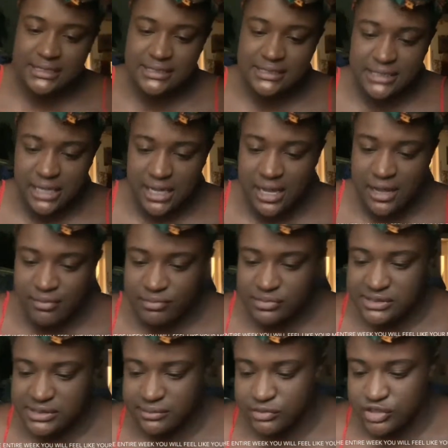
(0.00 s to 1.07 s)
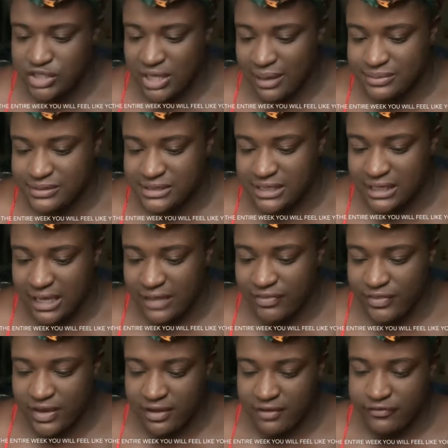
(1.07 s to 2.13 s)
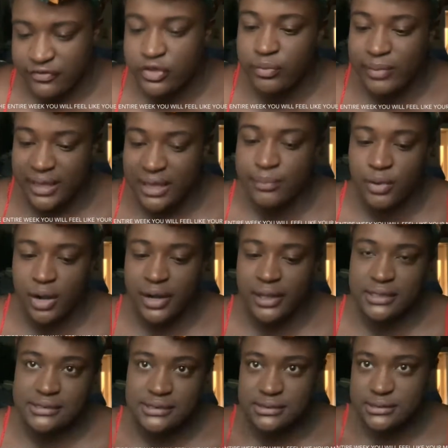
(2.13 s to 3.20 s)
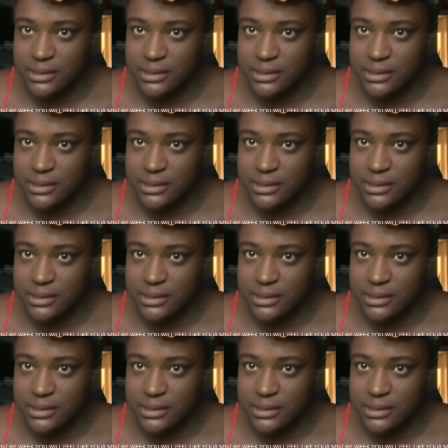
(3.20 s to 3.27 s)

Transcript: some chapstick, and then a few makeup products.